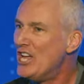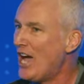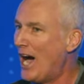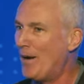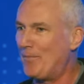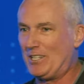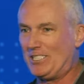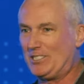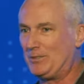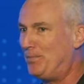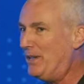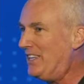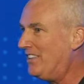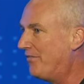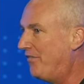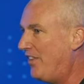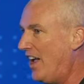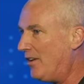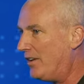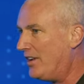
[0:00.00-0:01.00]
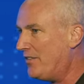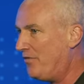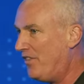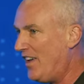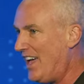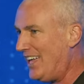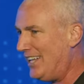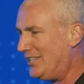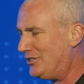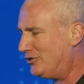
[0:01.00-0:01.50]
I'm going to speak very
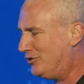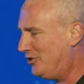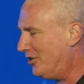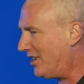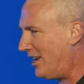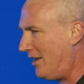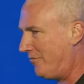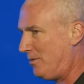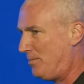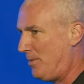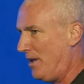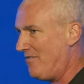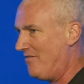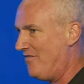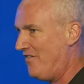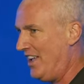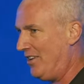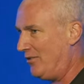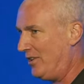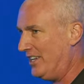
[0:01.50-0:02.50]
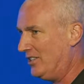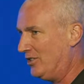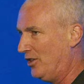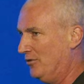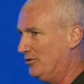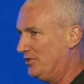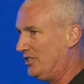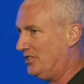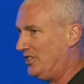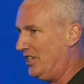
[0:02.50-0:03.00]
fast. You're going to have to pay very
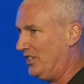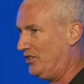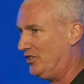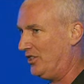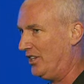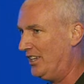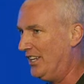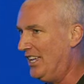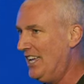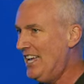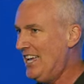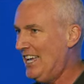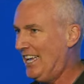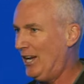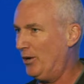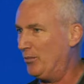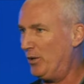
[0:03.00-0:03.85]
close attention. Here